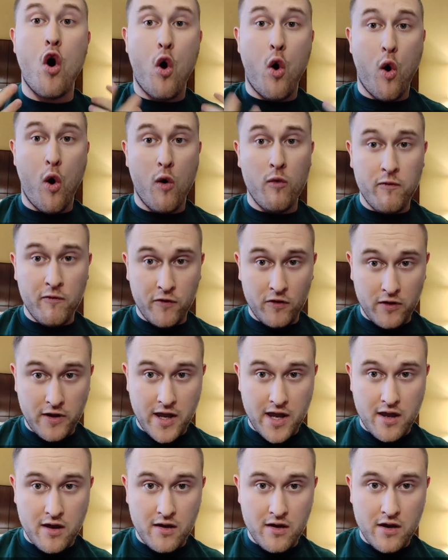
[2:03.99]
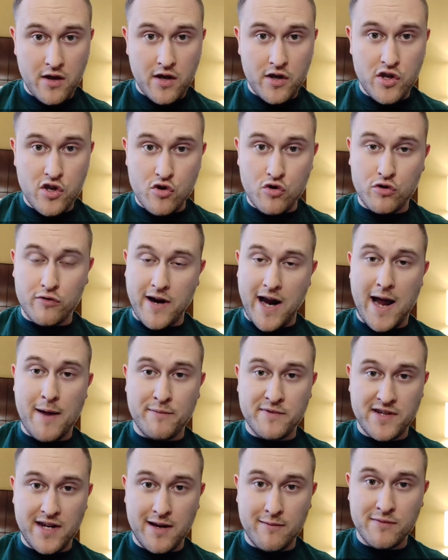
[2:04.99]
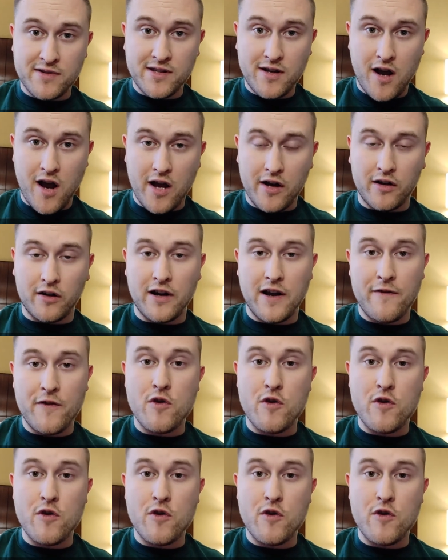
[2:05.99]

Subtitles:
Hopefully, you grab James Conner.